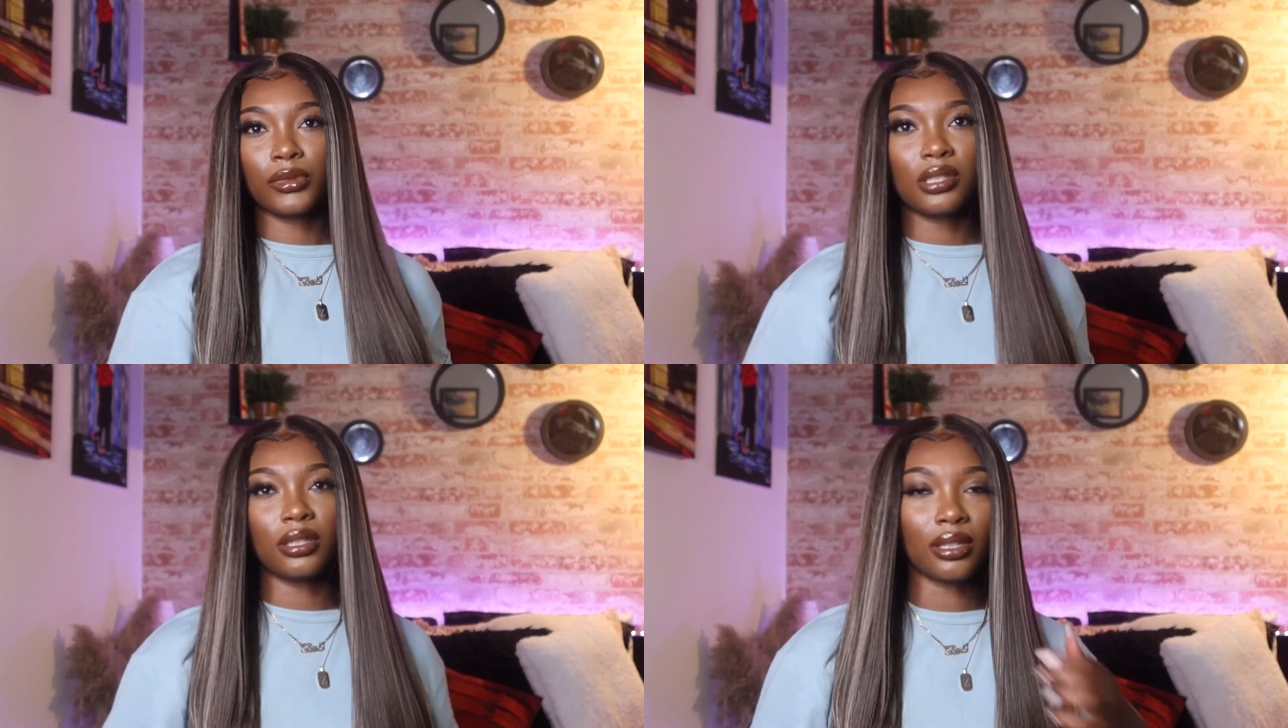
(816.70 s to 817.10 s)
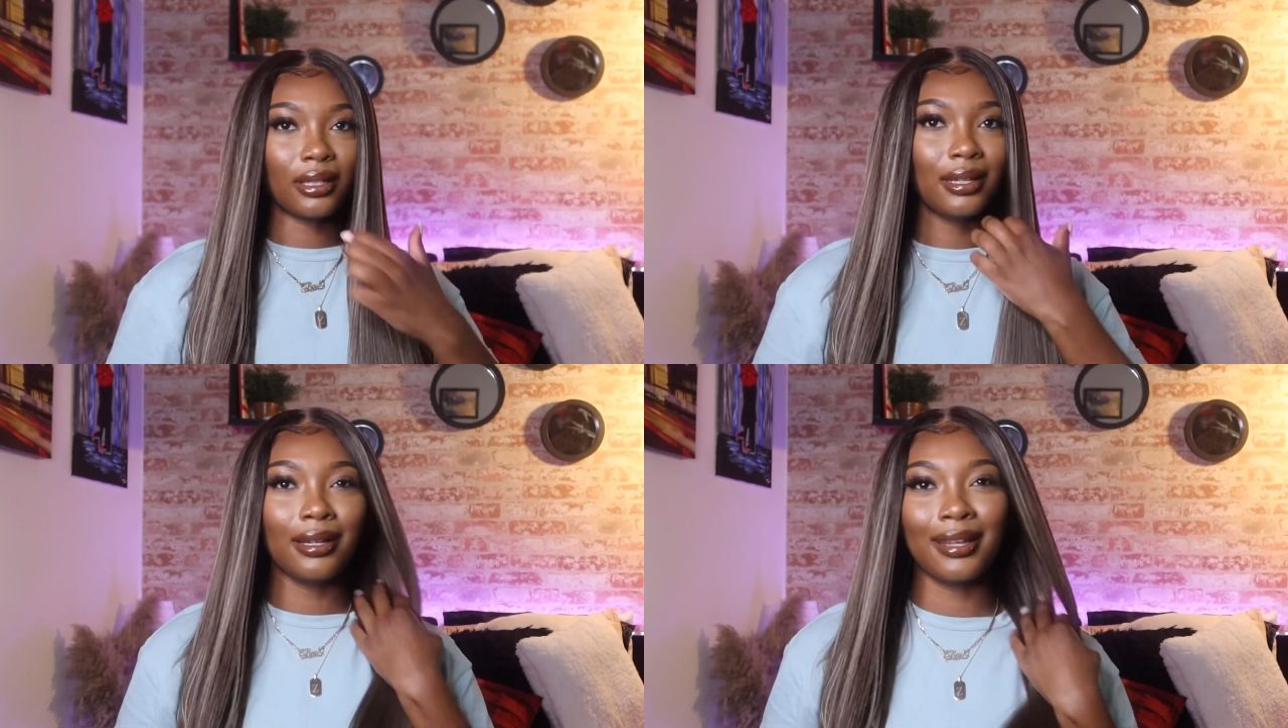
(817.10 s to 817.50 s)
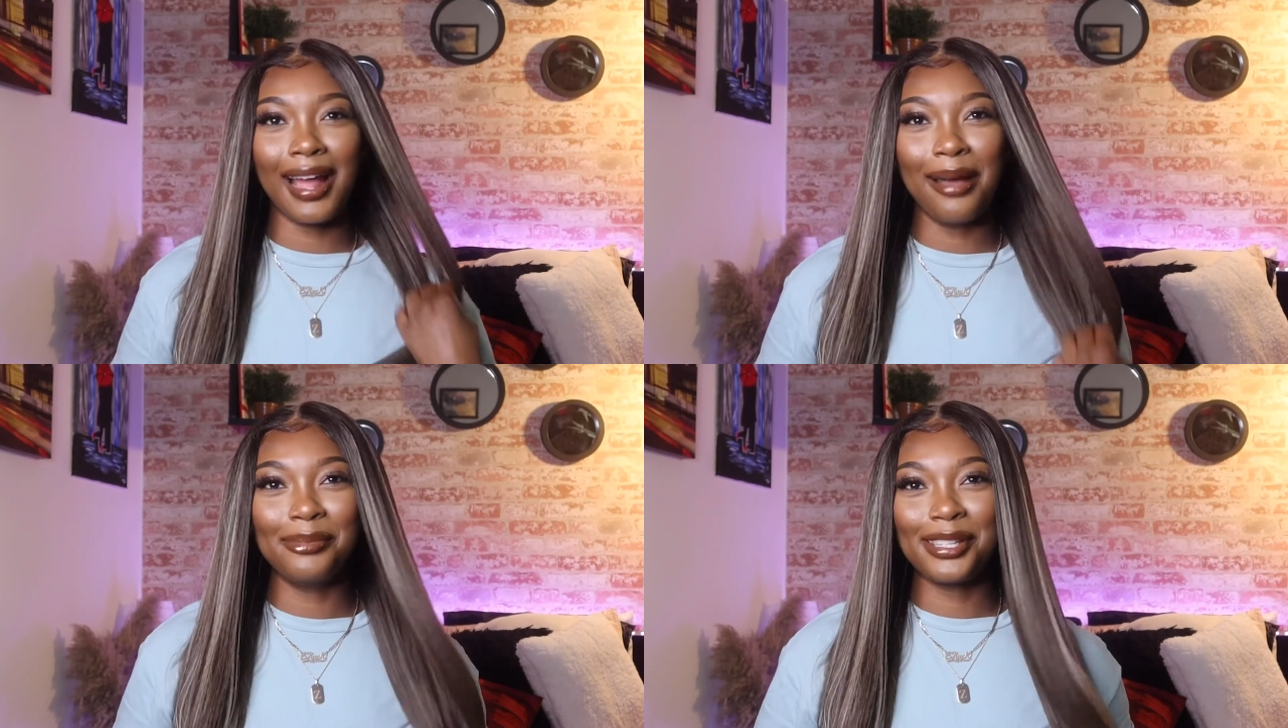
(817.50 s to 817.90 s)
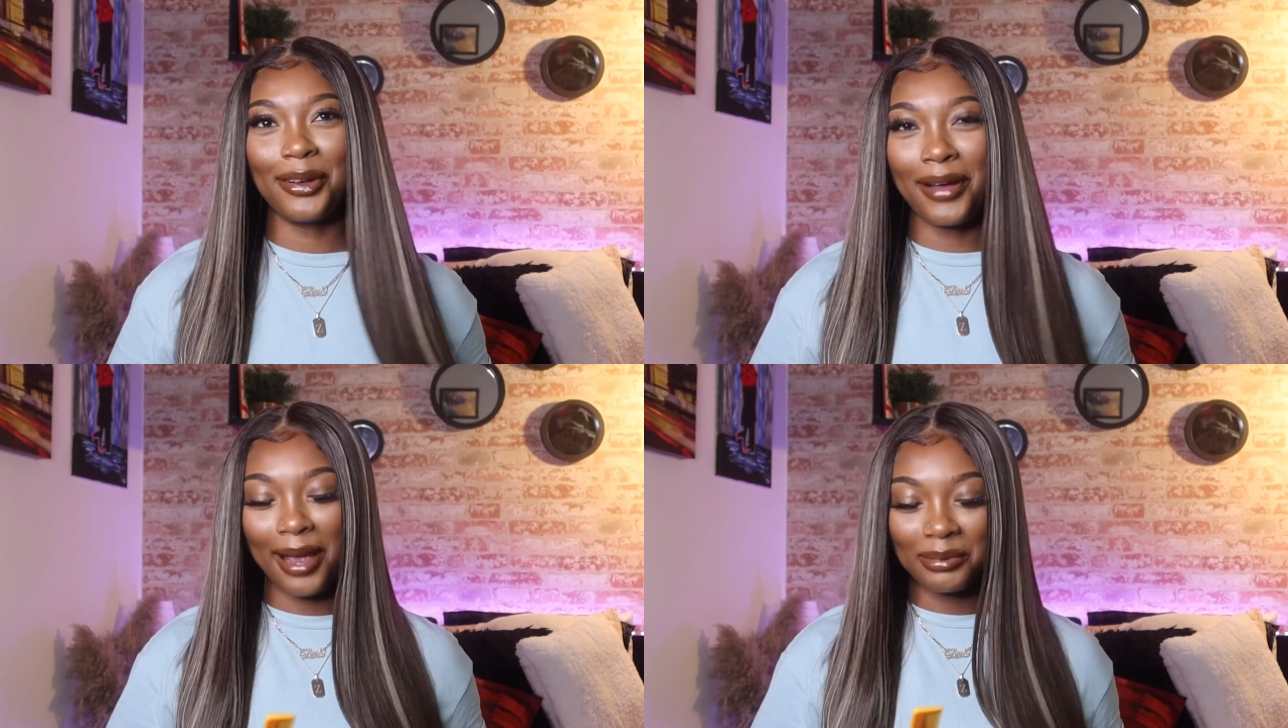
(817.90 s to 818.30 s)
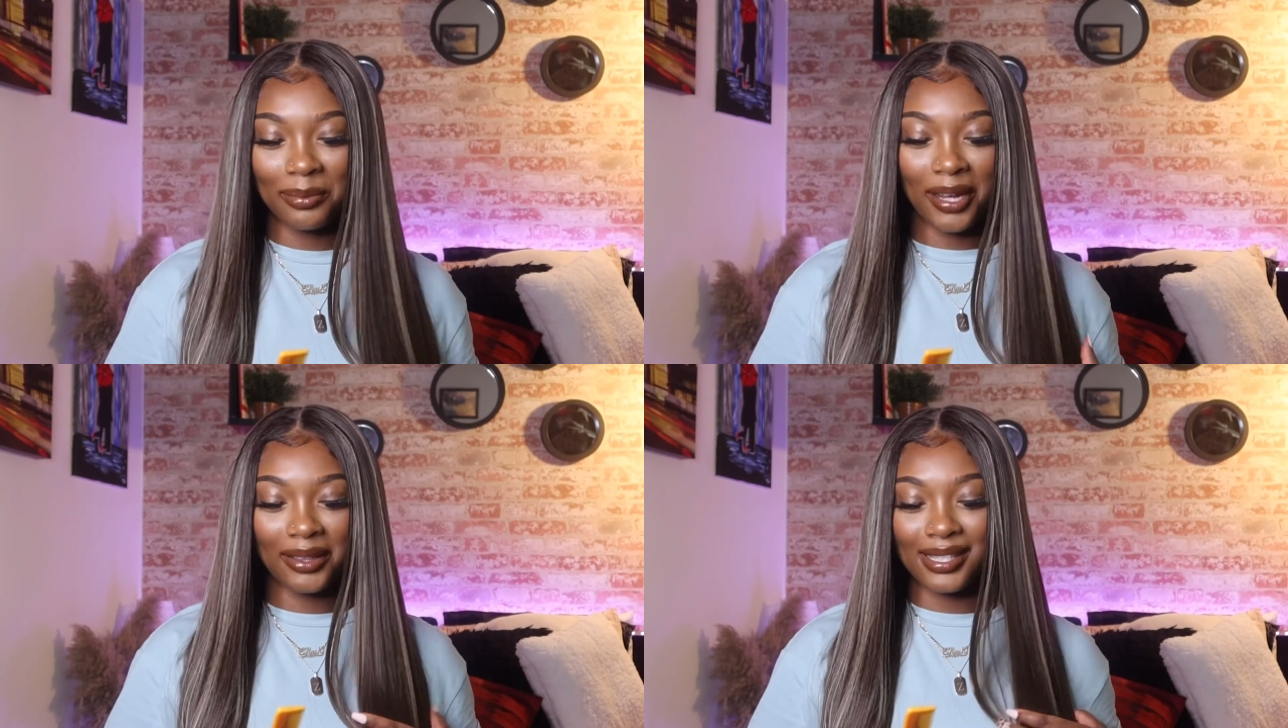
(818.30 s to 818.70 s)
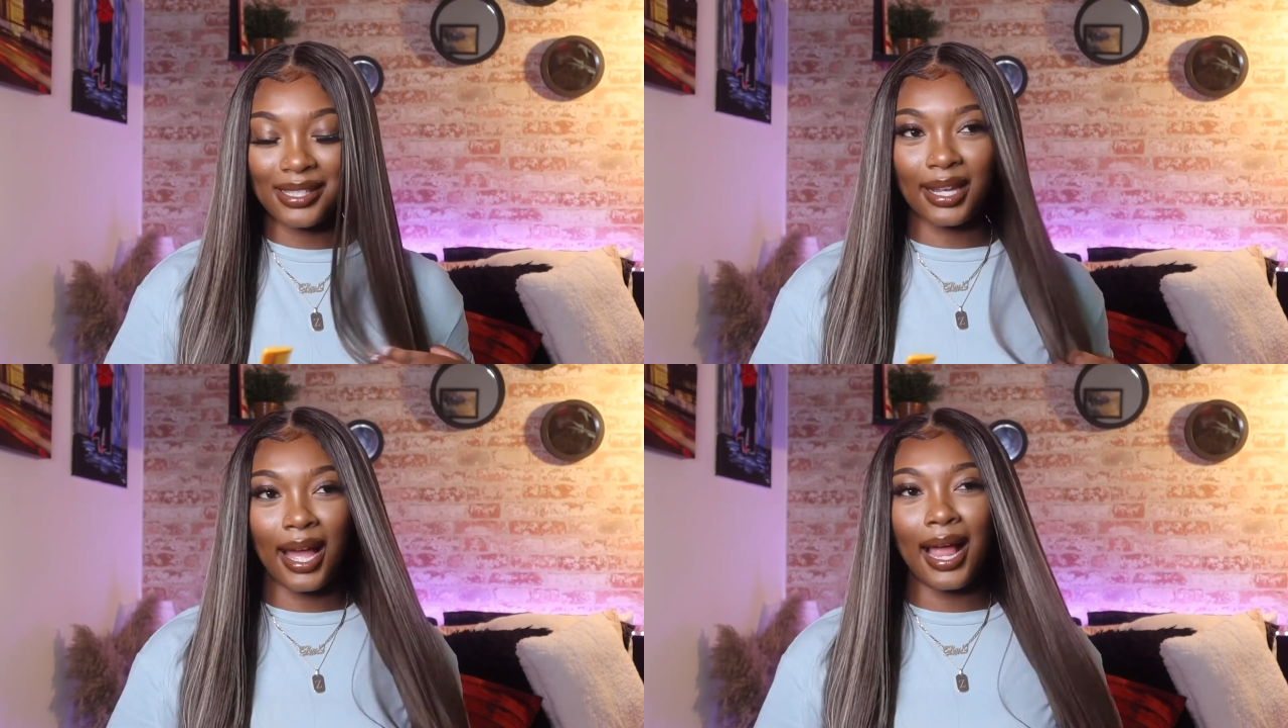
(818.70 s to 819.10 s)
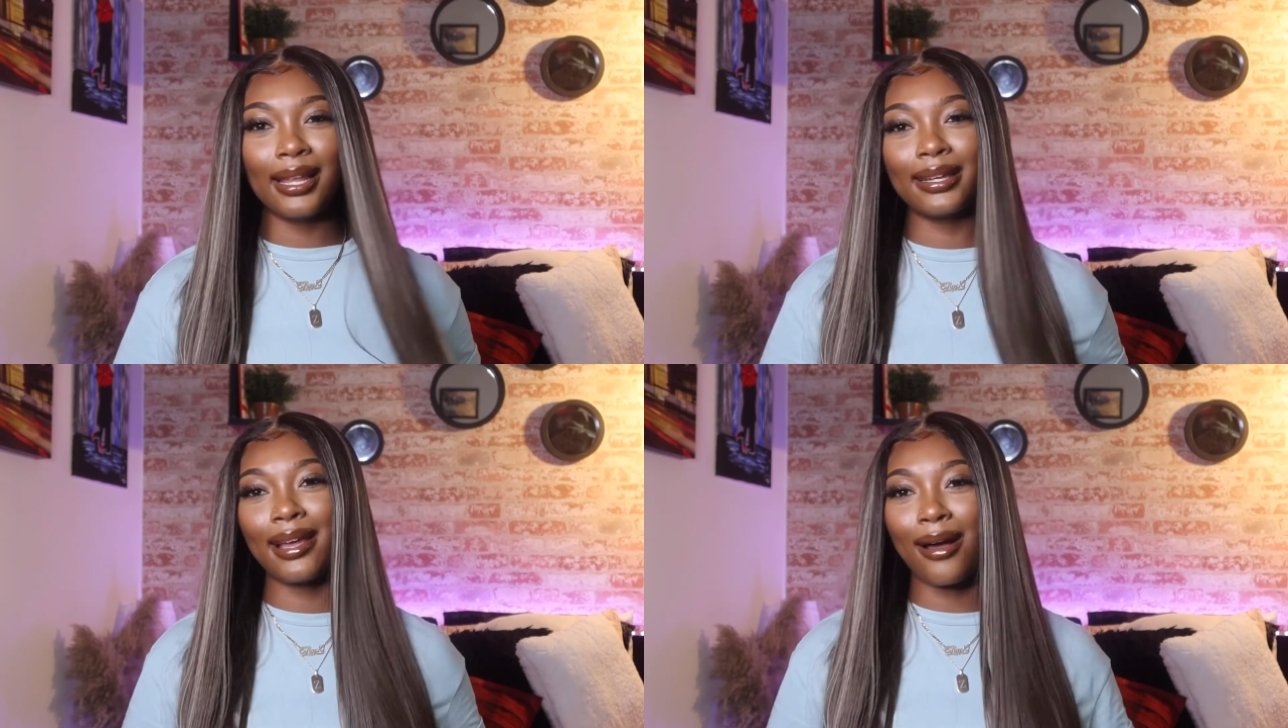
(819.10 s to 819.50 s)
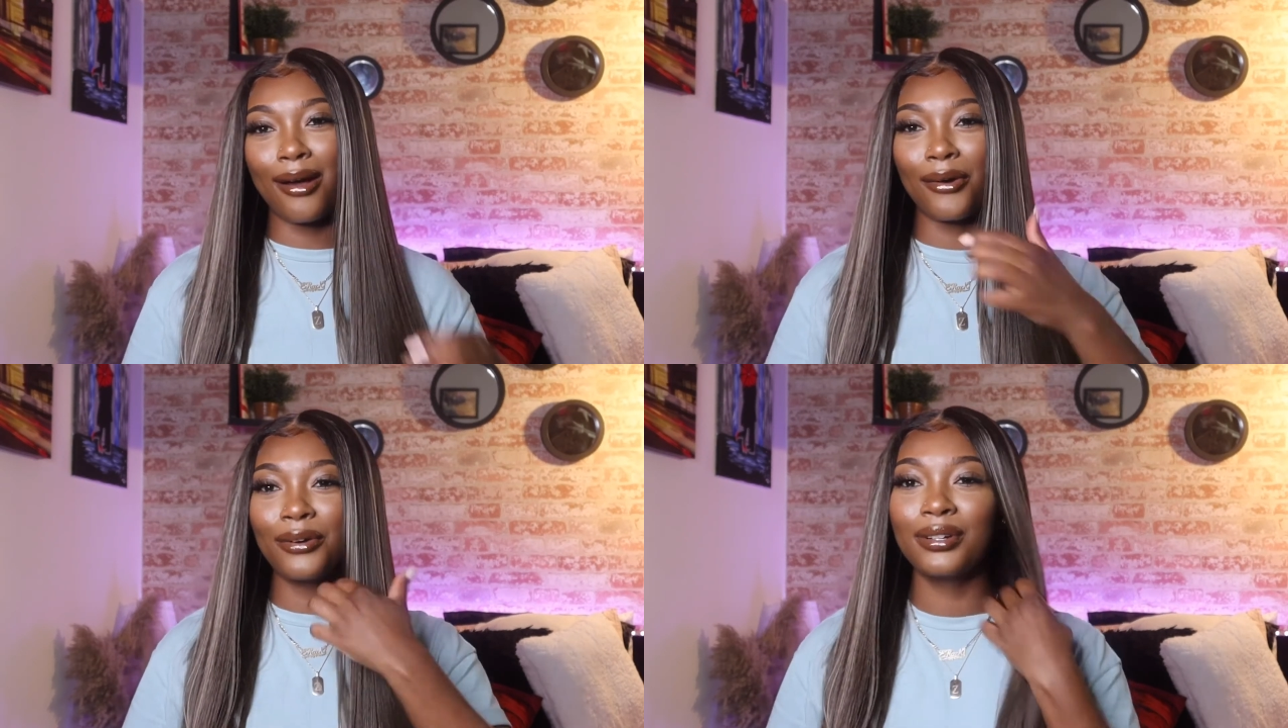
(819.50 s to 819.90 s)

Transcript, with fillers: This look good. I'm so hyped about this color, y'all.